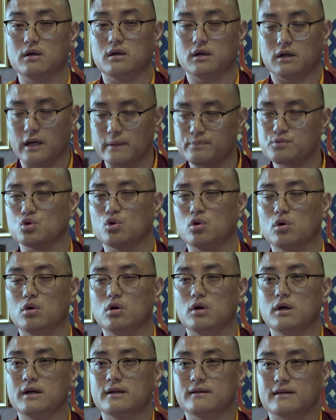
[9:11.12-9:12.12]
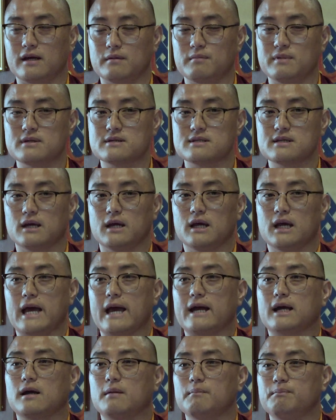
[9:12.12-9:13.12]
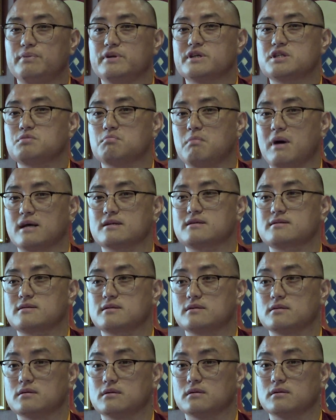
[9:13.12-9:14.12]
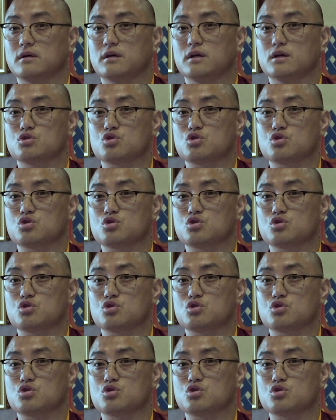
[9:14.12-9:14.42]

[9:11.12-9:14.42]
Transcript: Ngapchu. That means accomplished master,